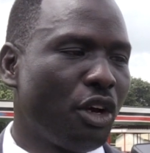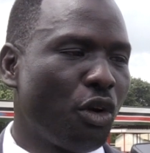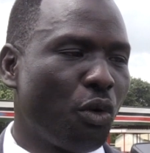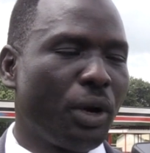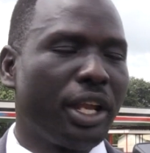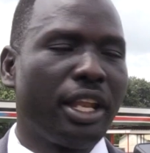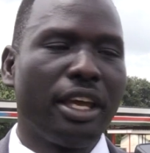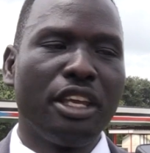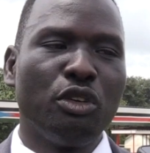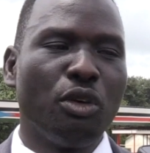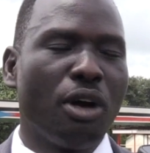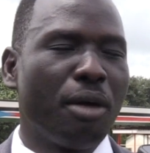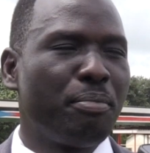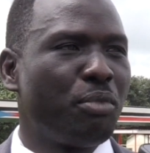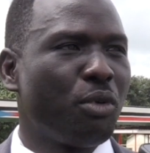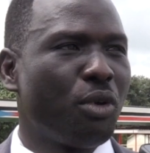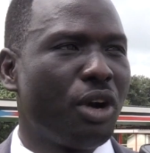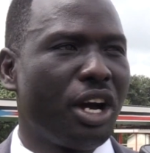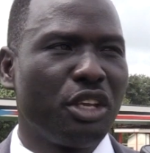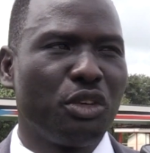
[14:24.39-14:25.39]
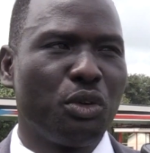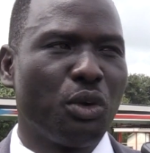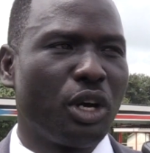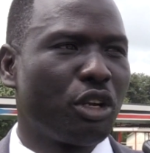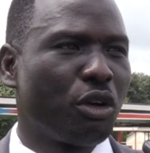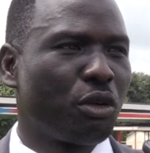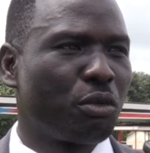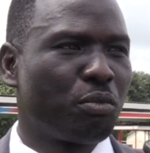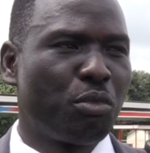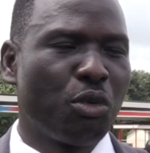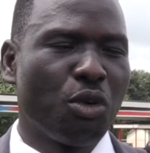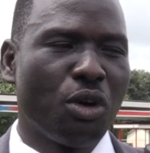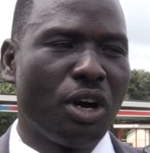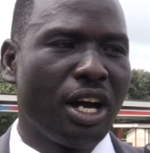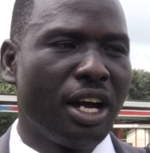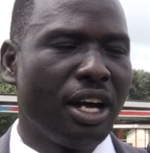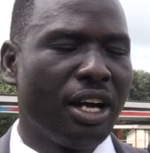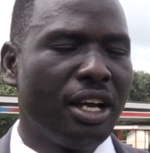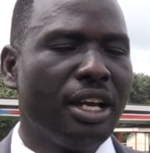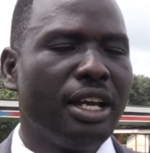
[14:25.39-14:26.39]
Whether you are poor, you are not
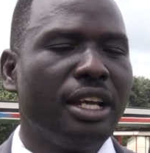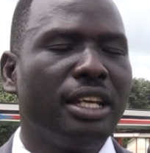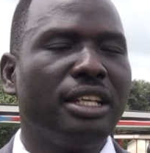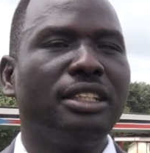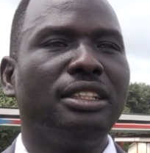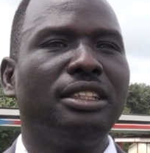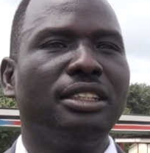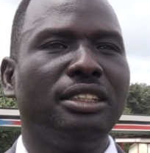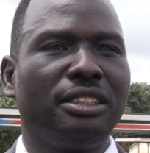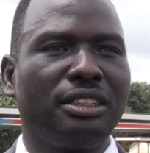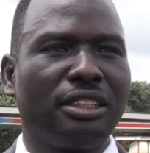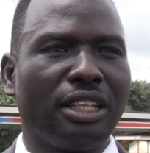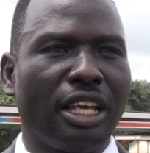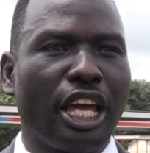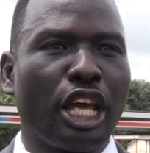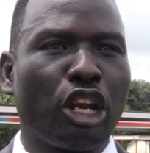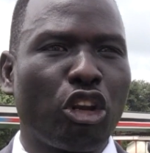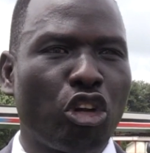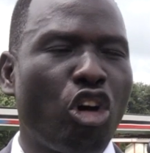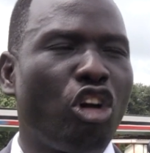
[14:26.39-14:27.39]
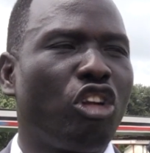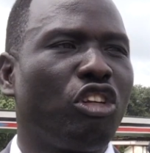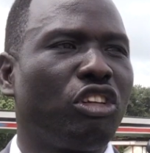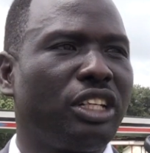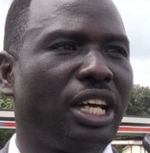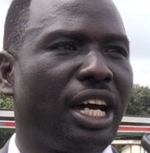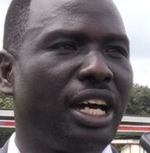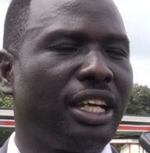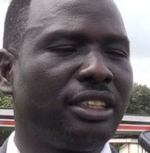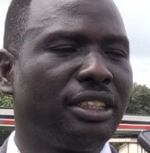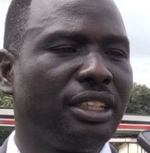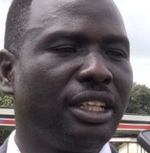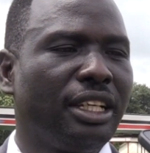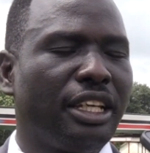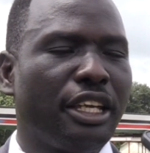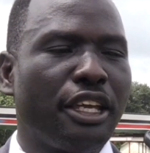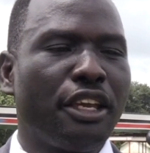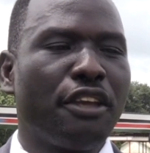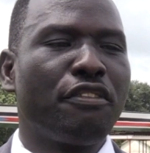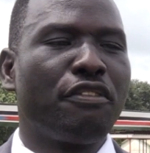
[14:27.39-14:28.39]
poor, it is a role that
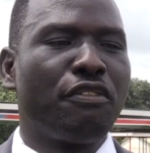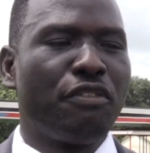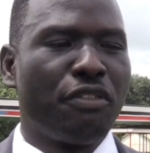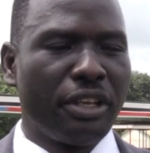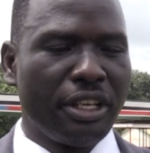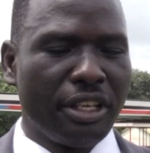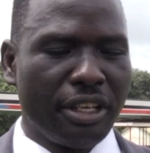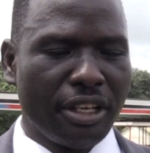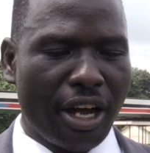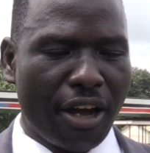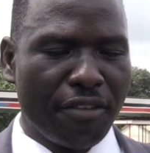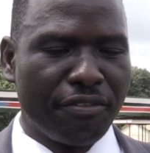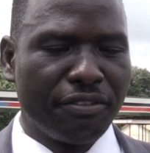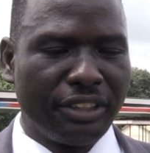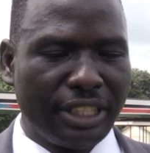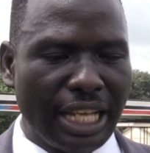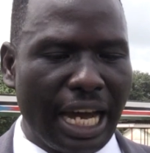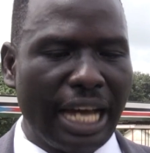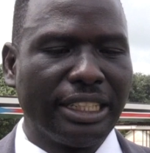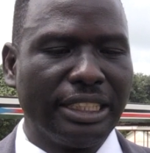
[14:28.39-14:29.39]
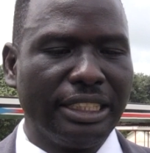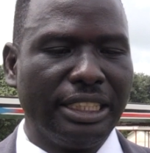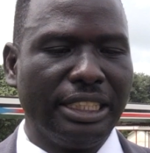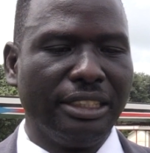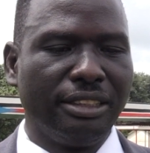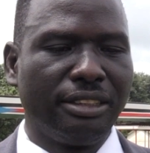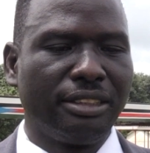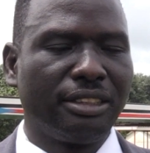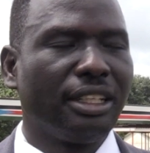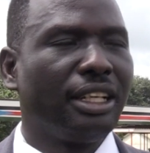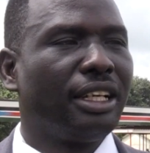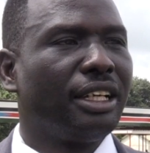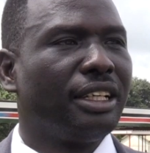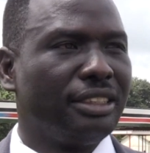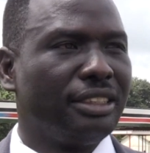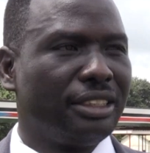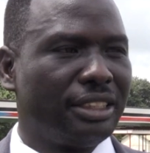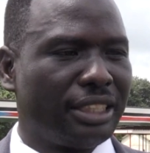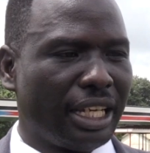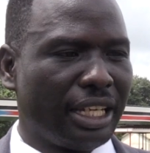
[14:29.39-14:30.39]
if we have done this,
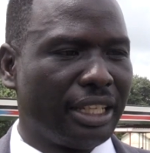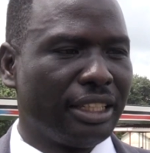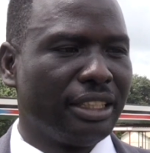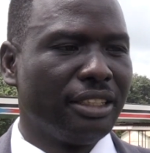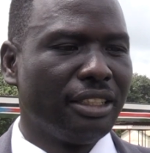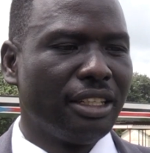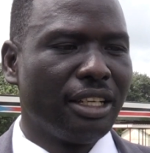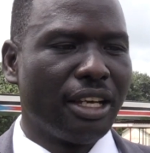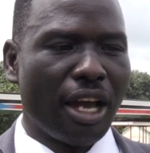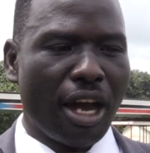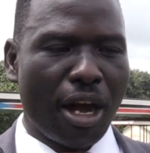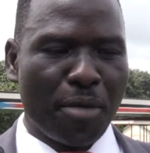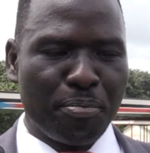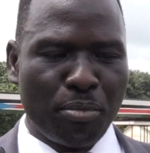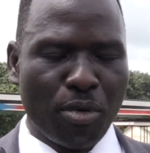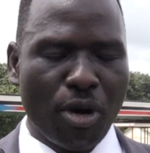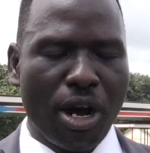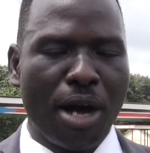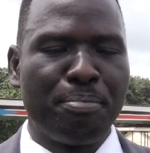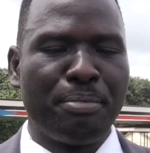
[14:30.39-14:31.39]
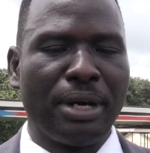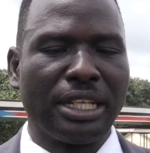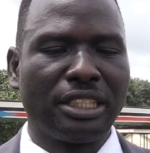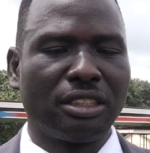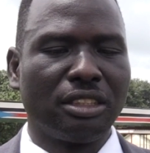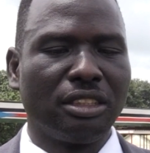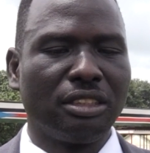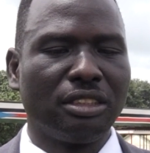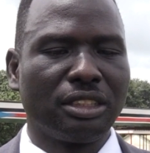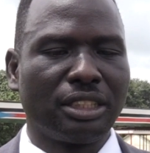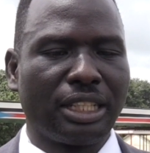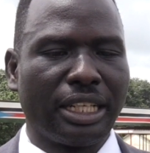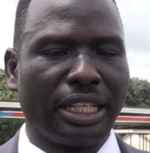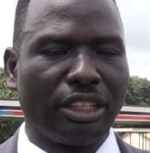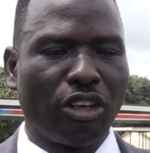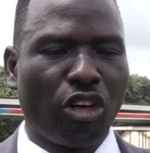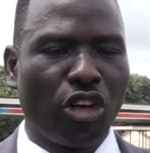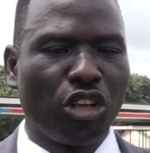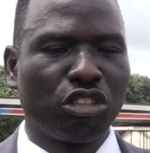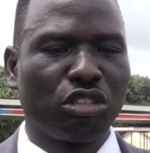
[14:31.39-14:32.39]
then a poor person
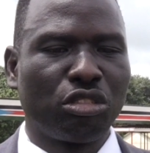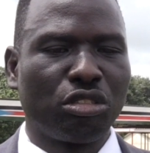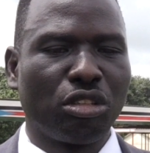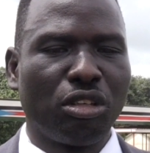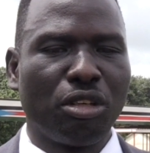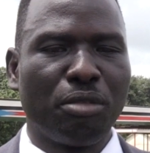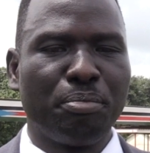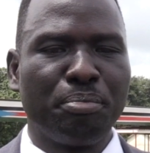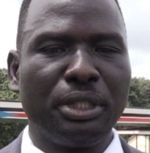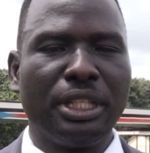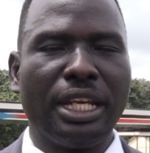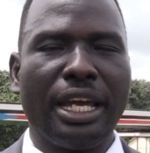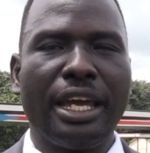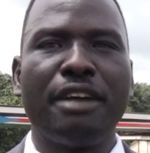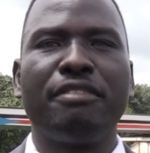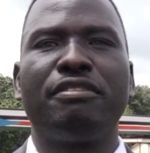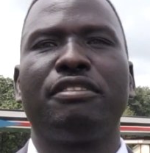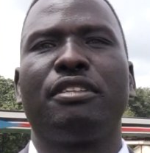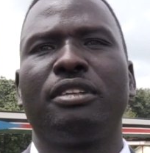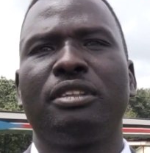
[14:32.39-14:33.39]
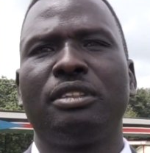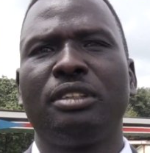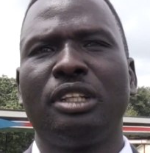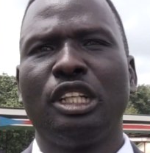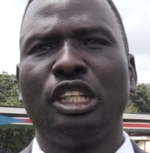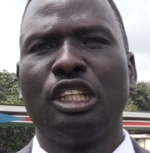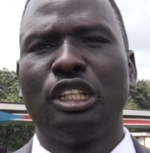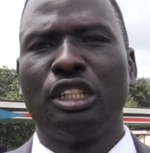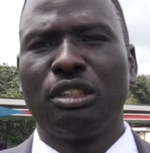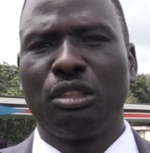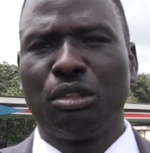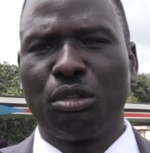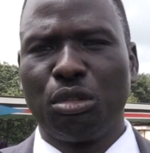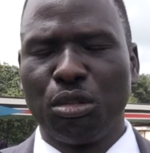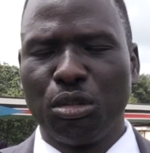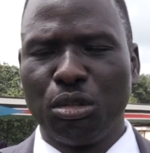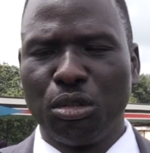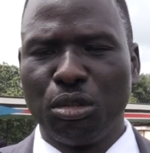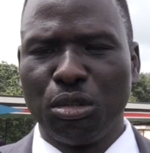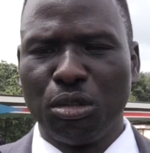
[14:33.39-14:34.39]
can also be able
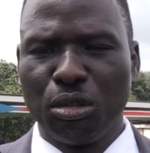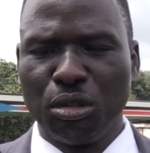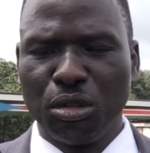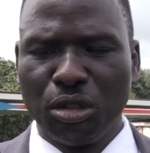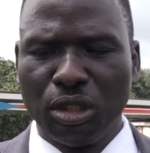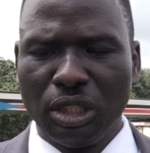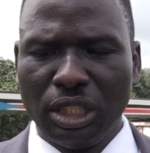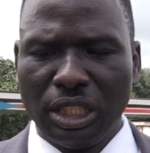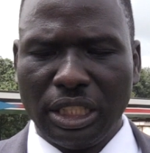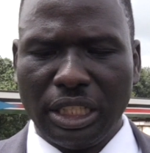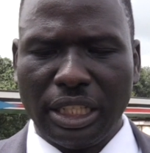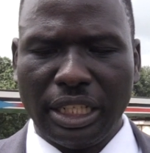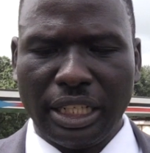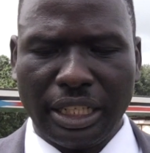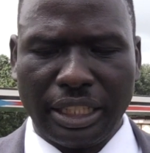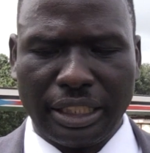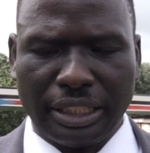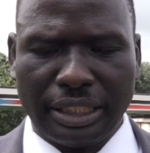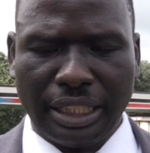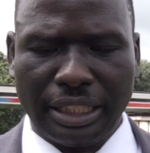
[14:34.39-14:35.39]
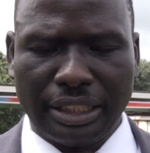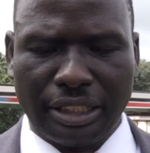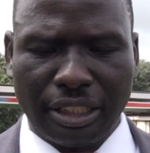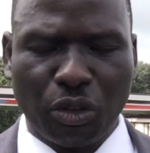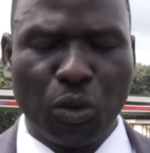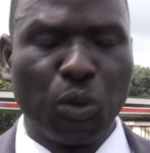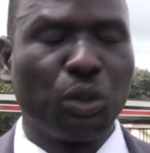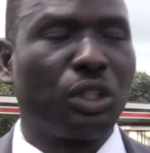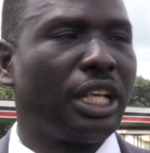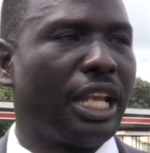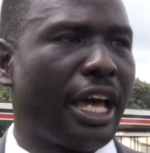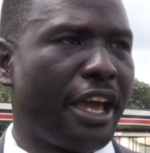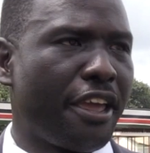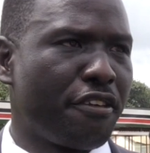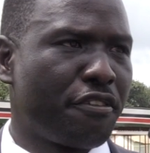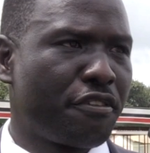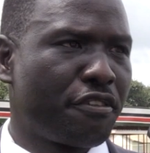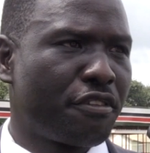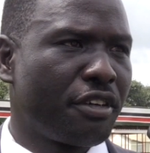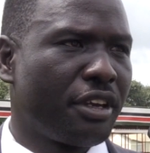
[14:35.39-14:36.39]
to get a good
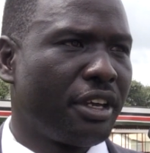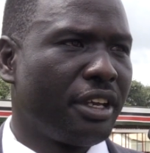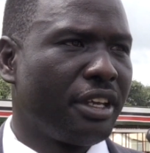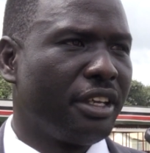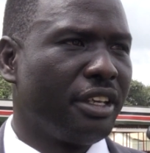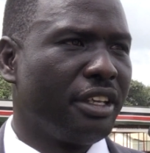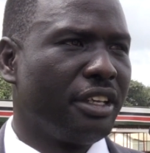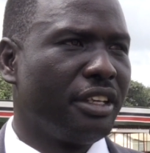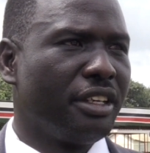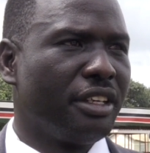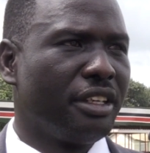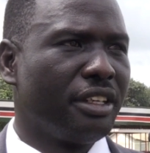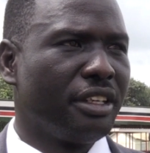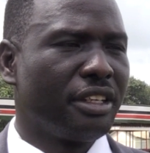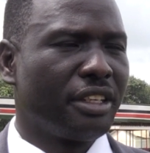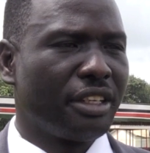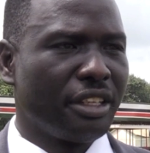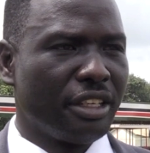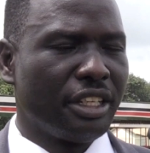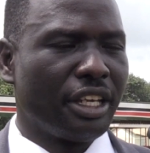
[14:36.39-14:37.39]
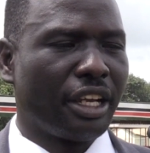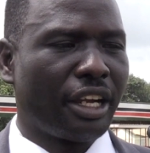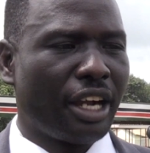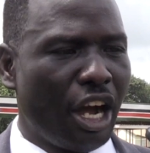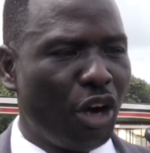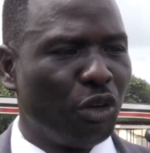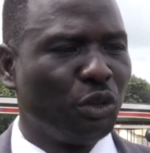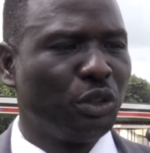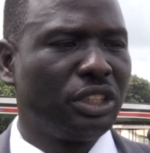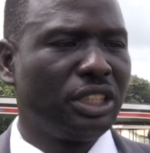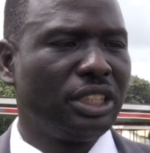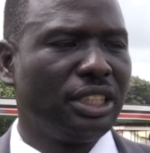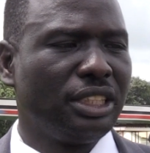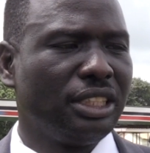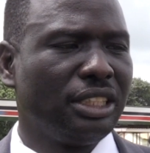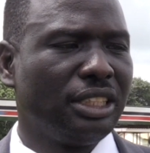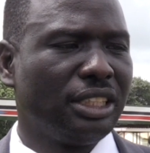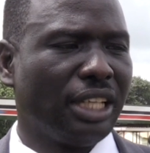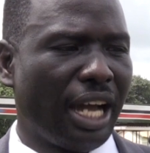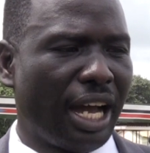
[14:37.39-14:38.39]
life in the
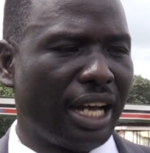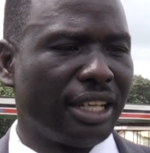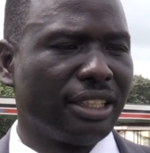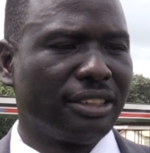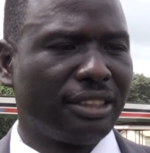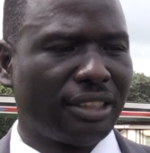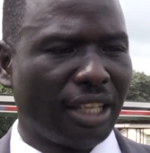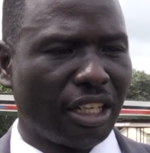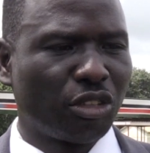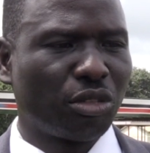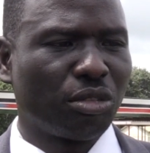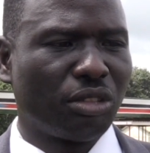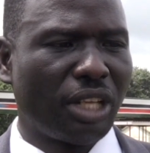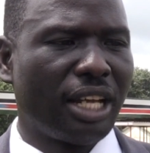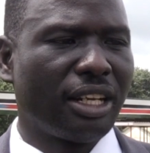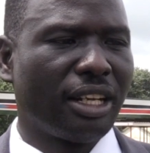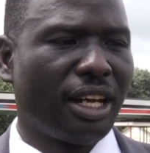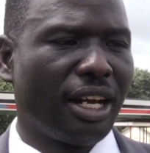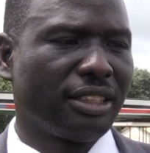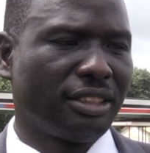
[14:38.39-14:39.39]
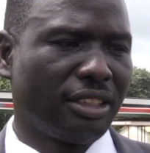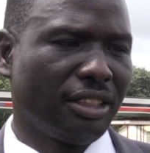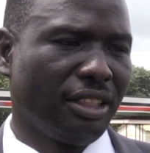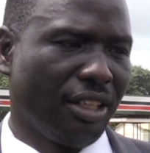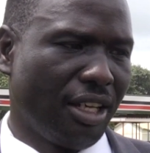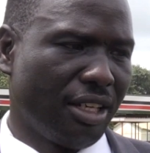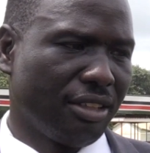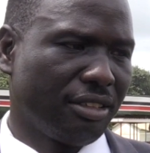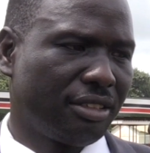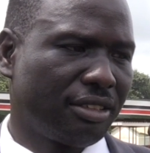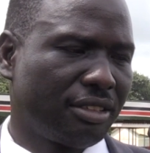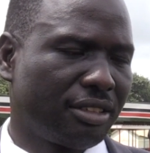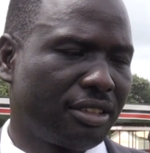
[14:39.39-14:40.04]
county and South Sudan at large.